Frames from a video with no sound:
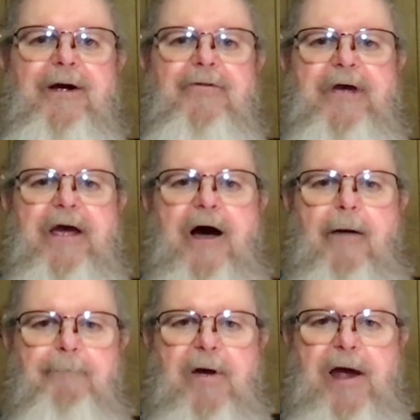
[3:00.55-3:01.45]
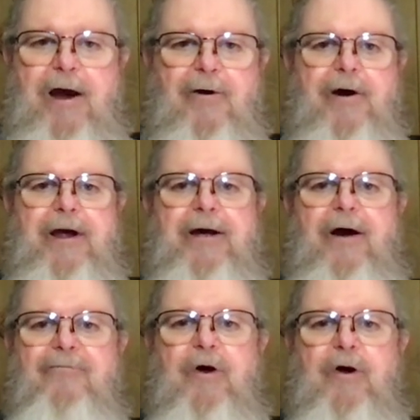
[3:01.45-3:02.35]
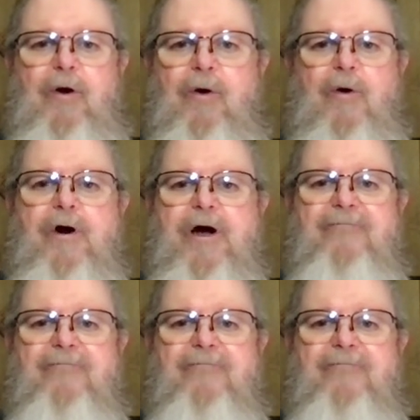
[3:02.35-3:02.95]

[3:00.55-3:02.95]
the appearing of the glory